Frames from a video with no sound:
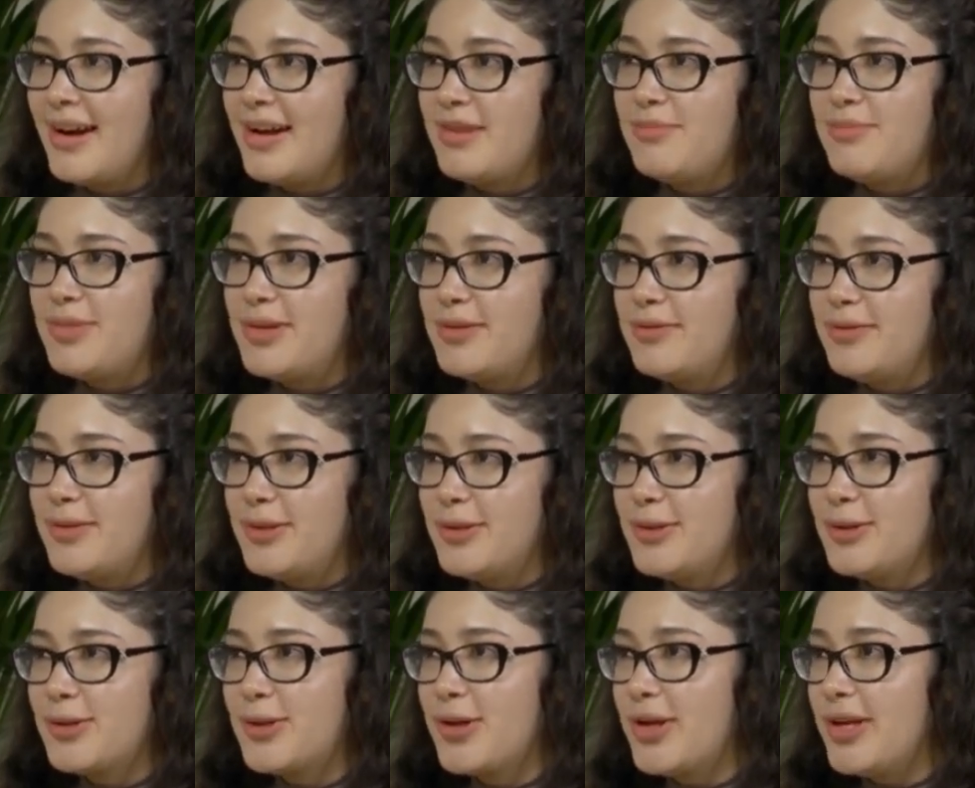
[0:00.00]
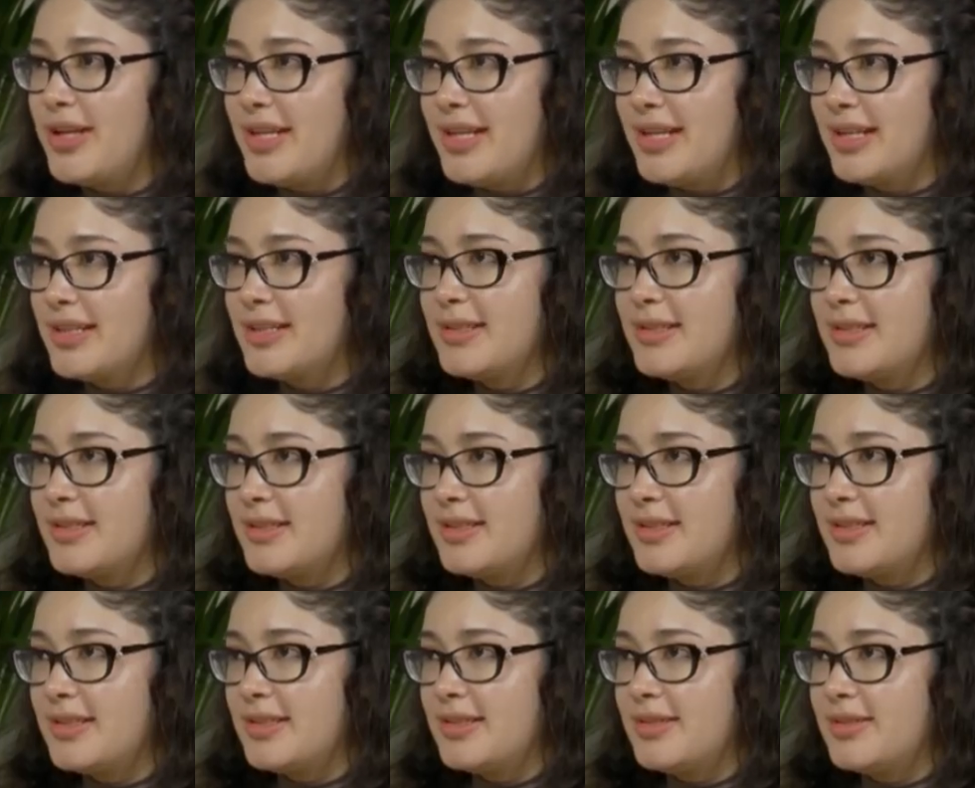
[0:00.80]
I prefer to connect
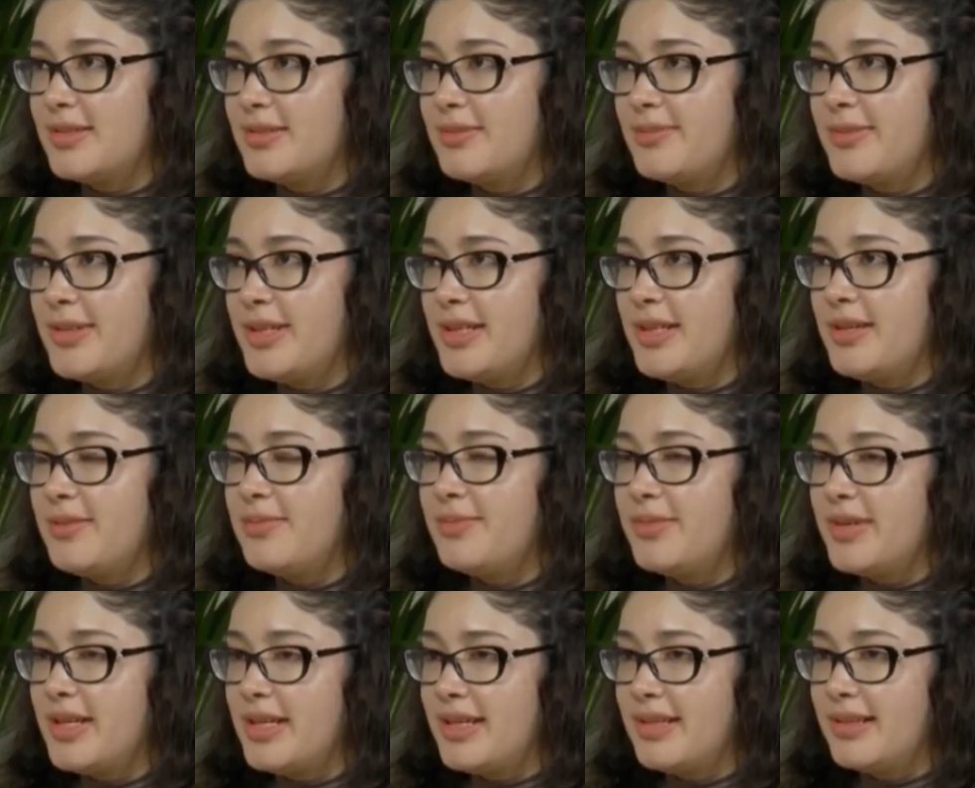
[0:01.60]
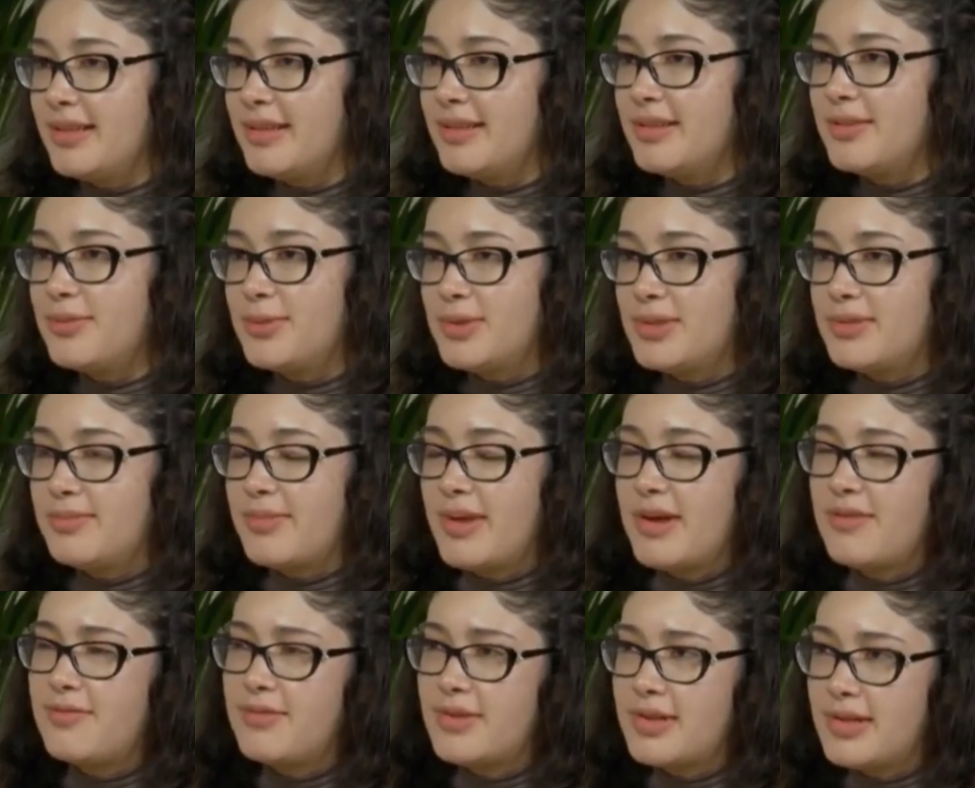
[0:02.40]
by email
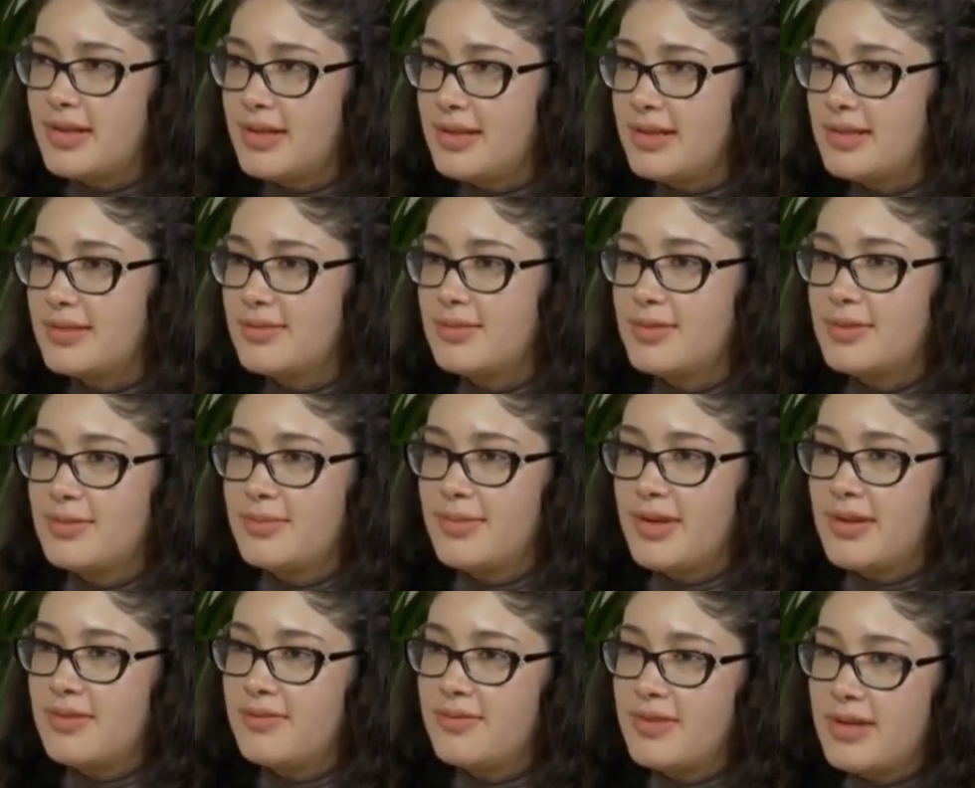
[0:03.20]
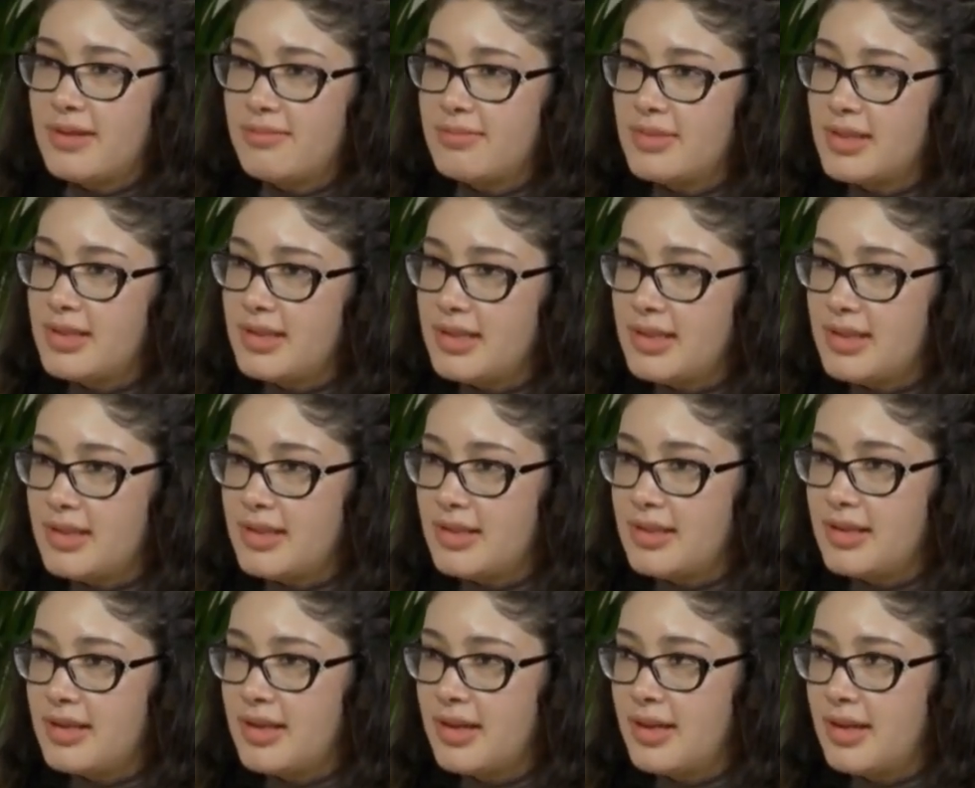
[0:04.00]
with my friends, with my
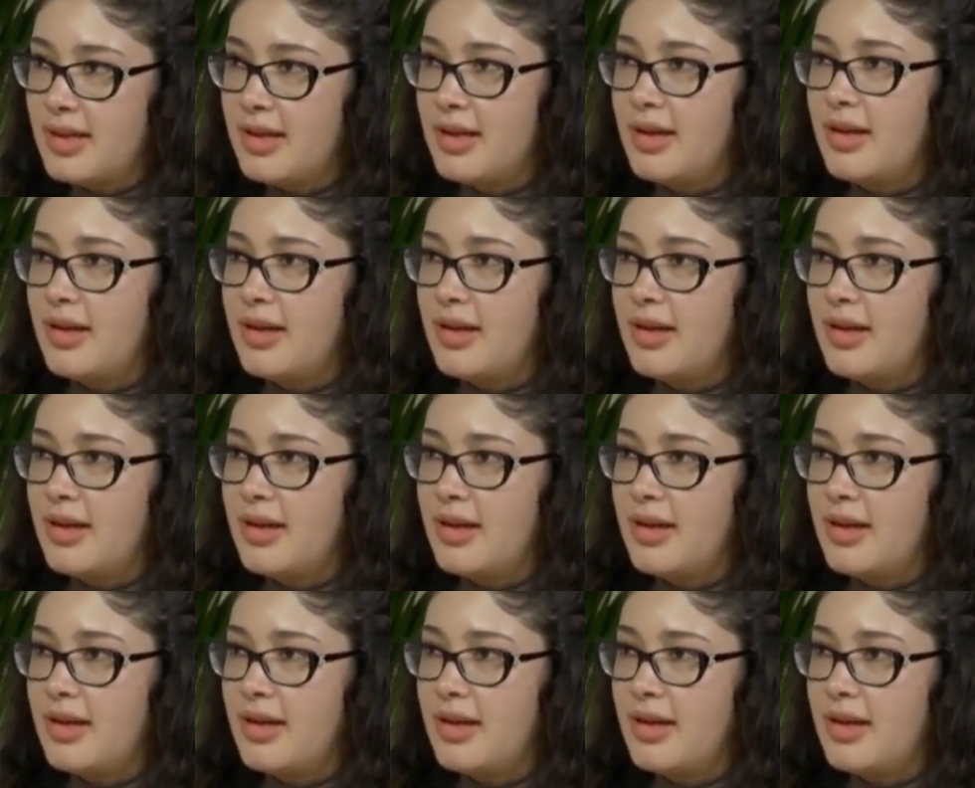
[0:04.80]
family,